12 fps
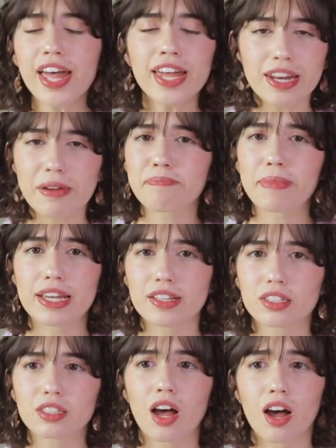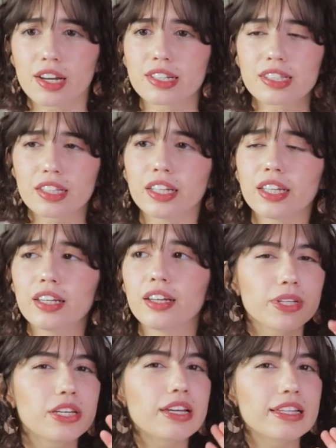a hit and miss, honestly,
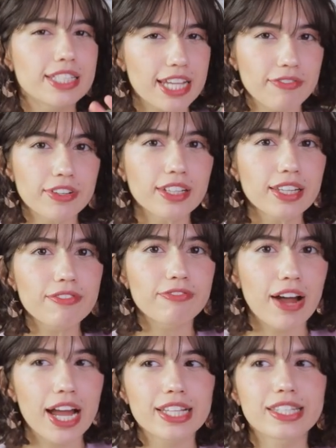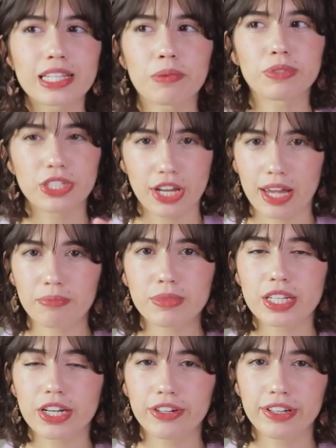but you can definitely find some gems
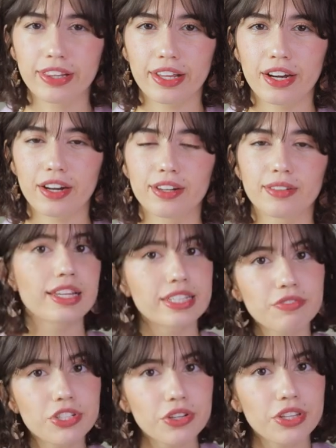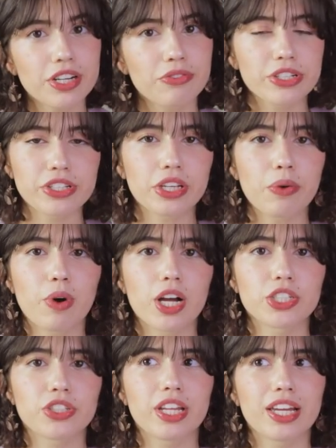here and there. A T V show that I recently
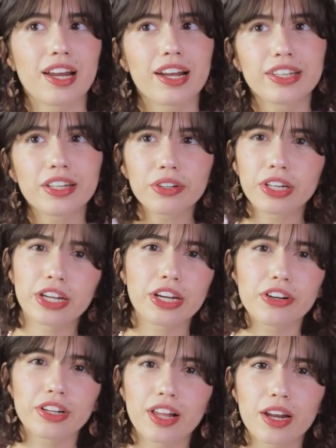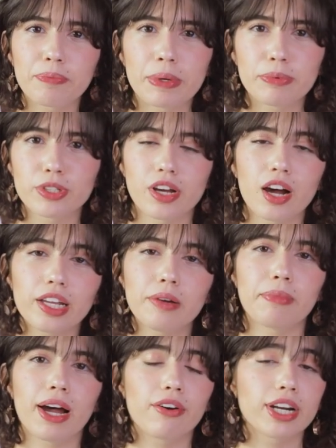watched that I didn't hear a lot of people talking
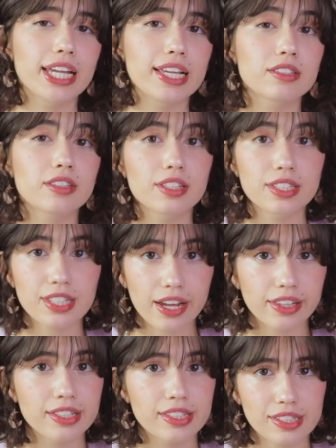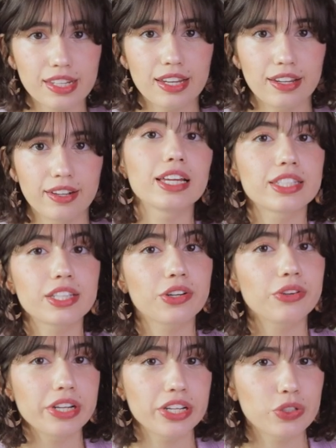about is The Silent Sea. It's a
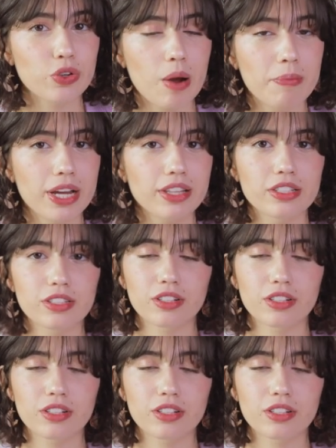Korean drama that